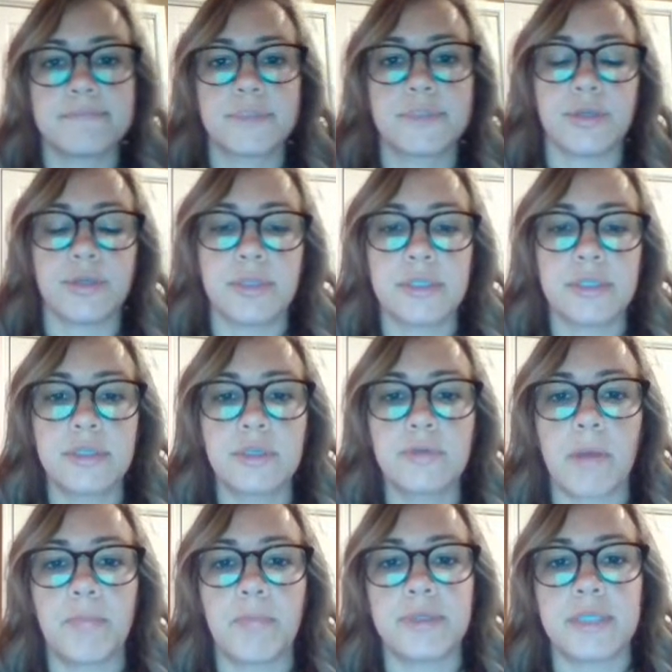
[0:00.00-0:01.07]
So this is
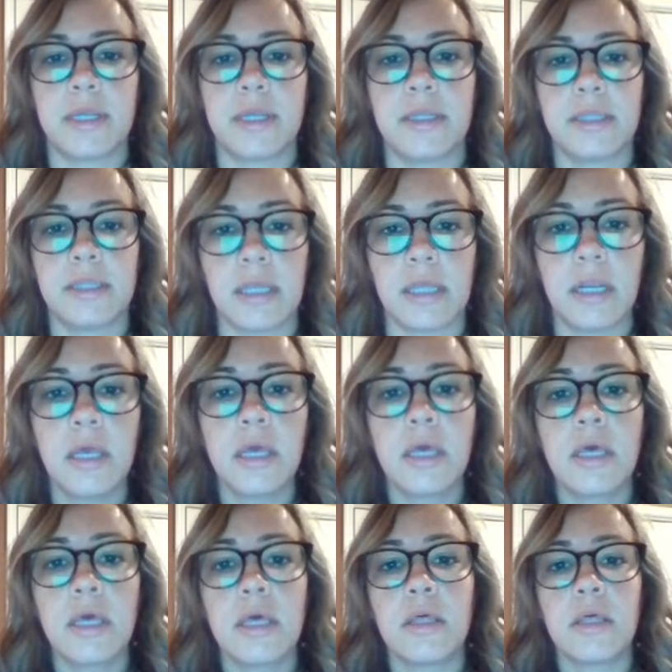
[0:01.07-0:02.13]
representing that
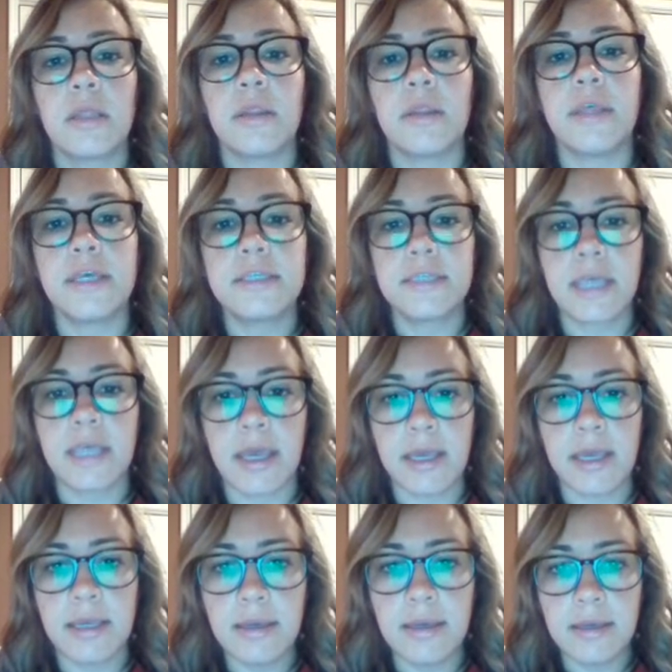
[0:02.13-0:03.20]
this
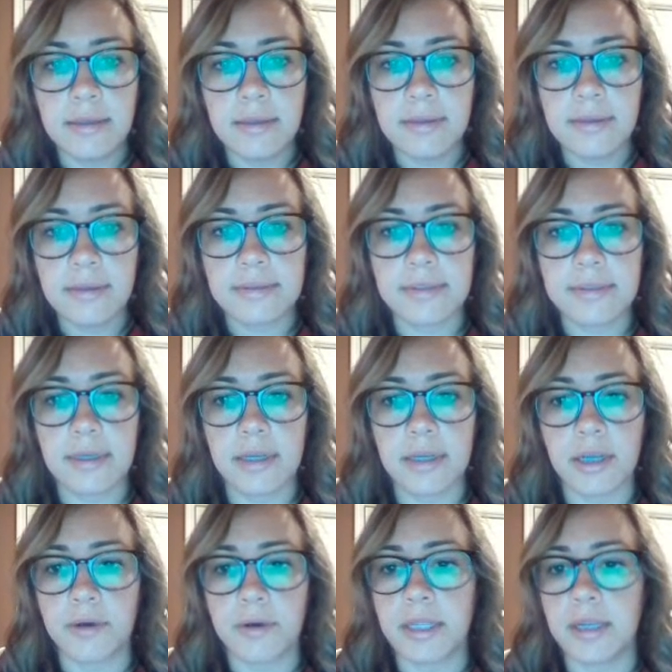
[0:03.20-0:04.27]
egg is going to
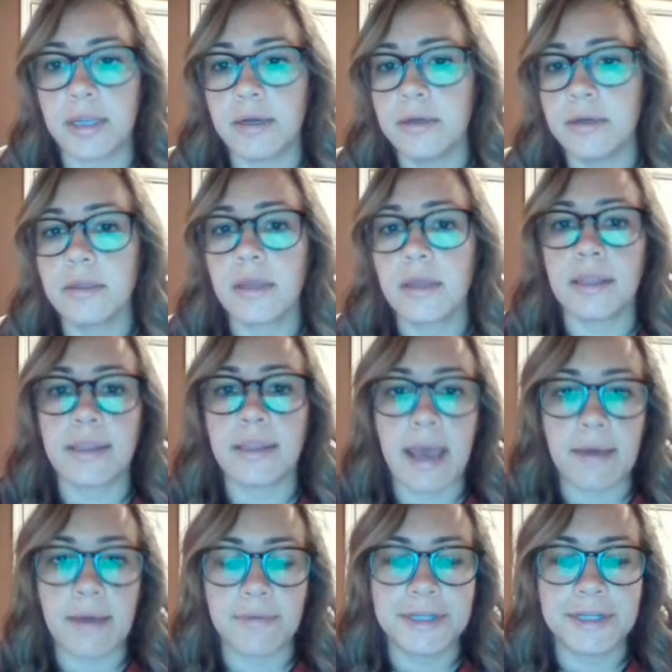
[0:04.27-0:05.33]
go here, and
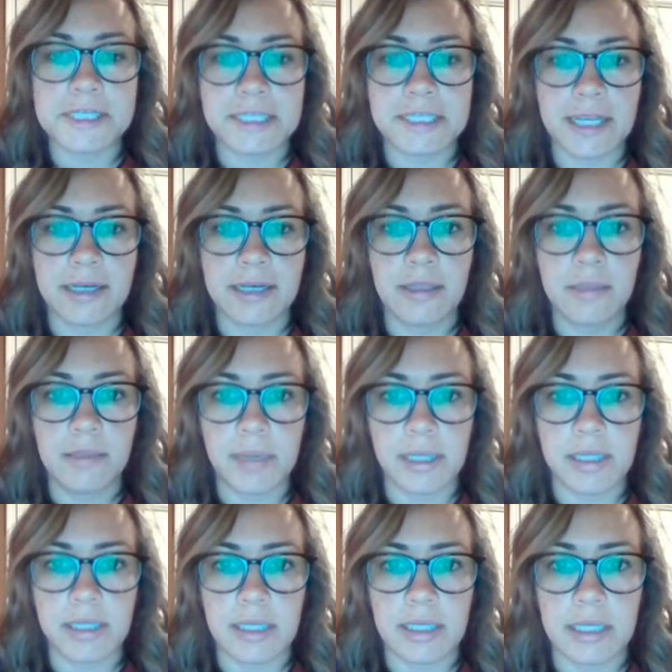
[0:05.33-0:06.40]
that one contained the
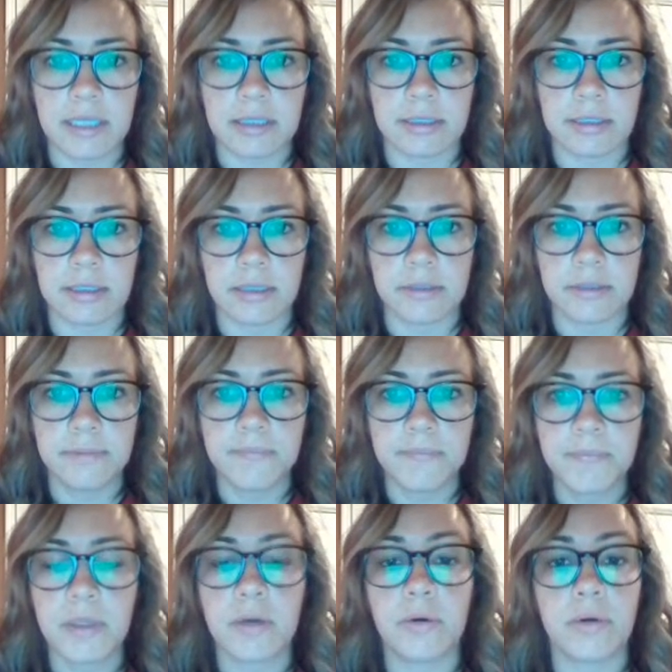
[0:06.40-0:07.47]
big D allele,
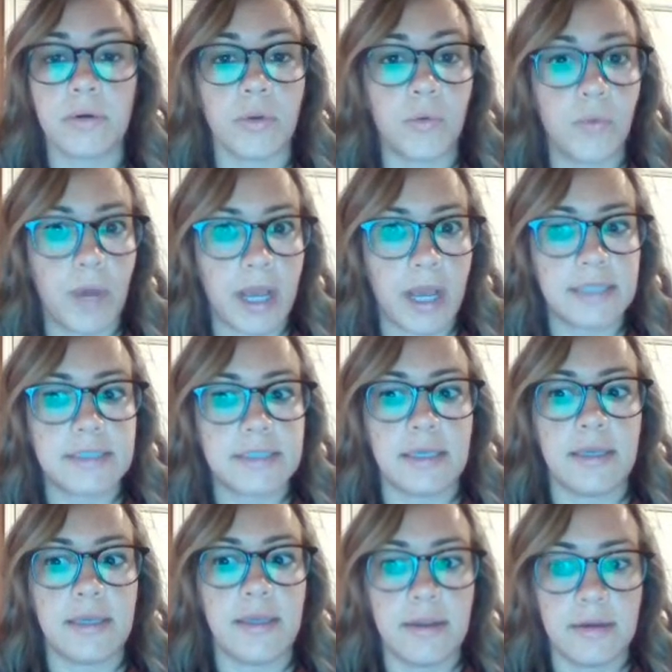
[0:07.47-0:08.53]
or the
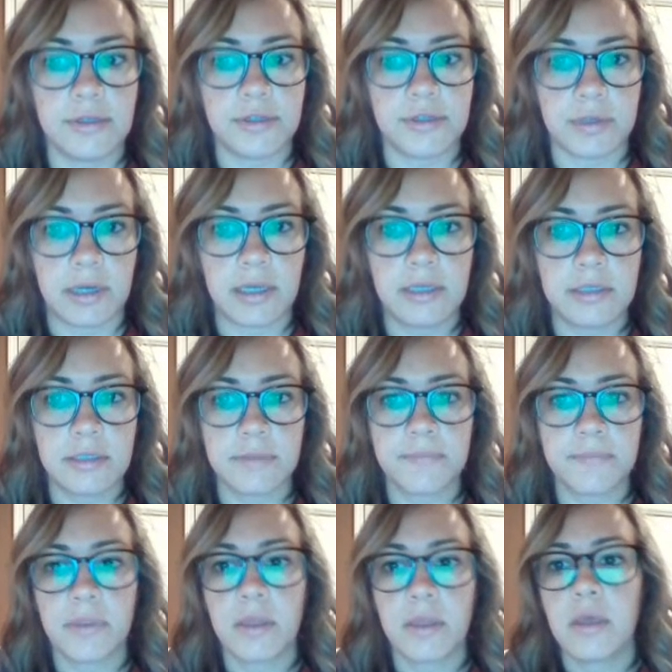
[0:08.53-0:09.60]
waxy ear trait.
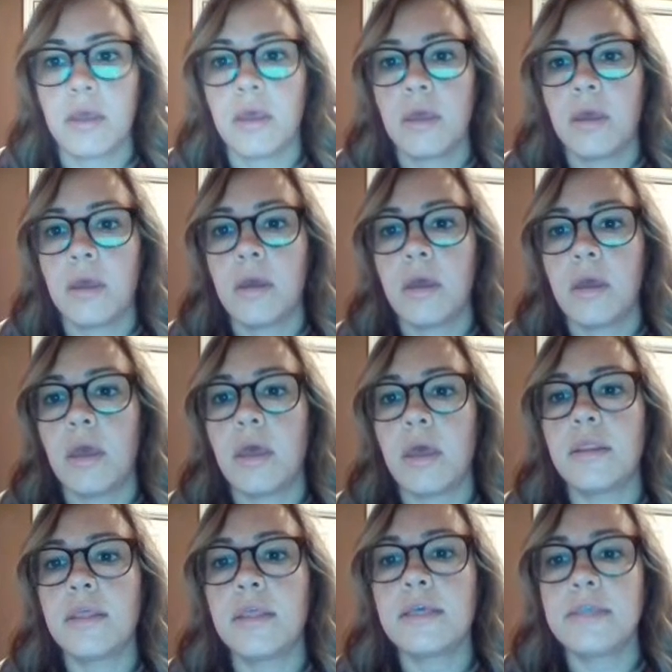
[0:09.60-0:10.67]

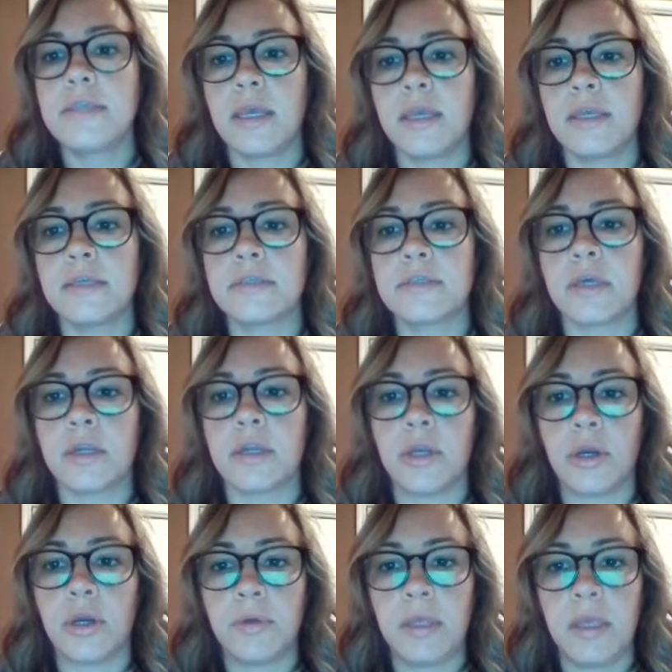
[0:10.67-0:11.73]
And this egg is going to
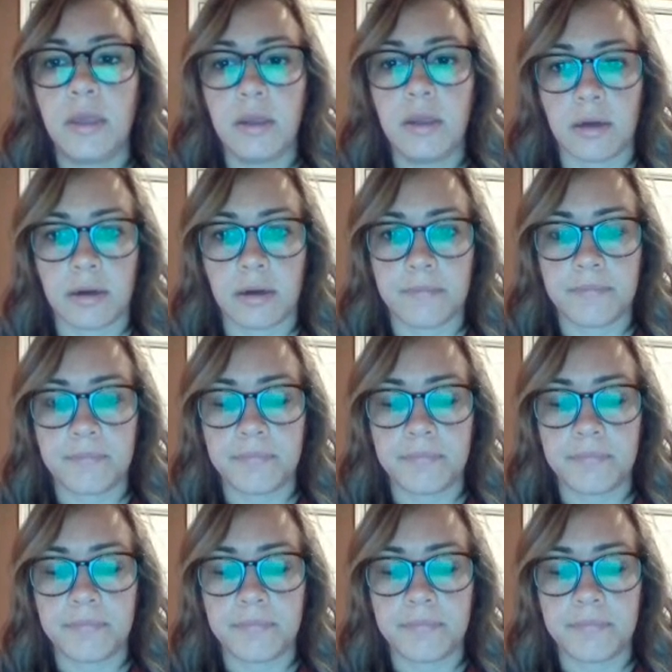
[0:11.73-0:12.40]
go here.